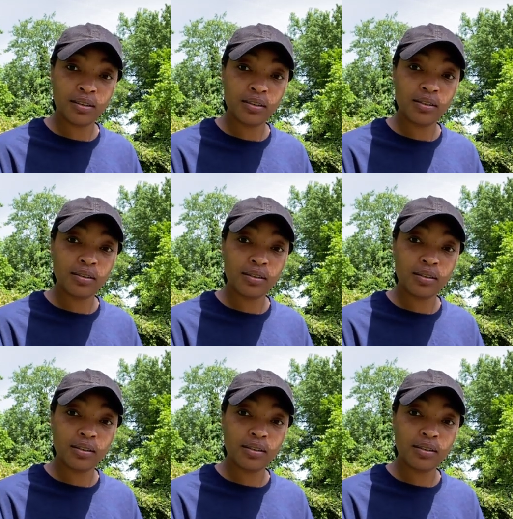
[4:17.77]

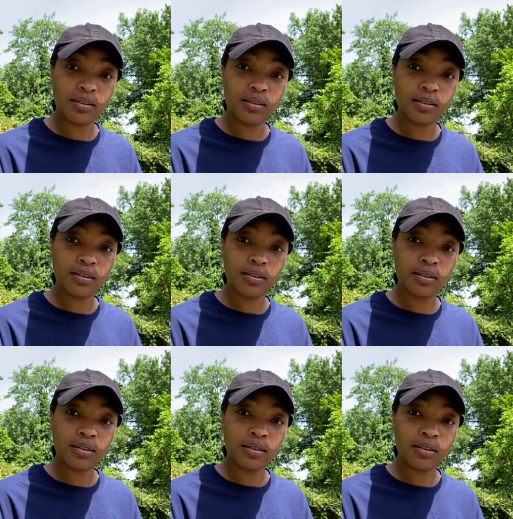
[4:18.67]

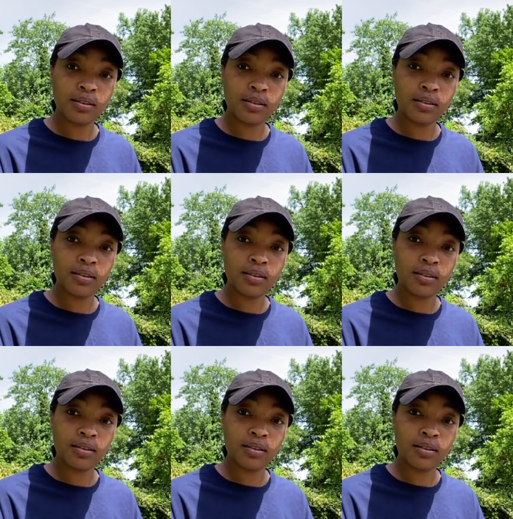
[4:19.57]
[no speech]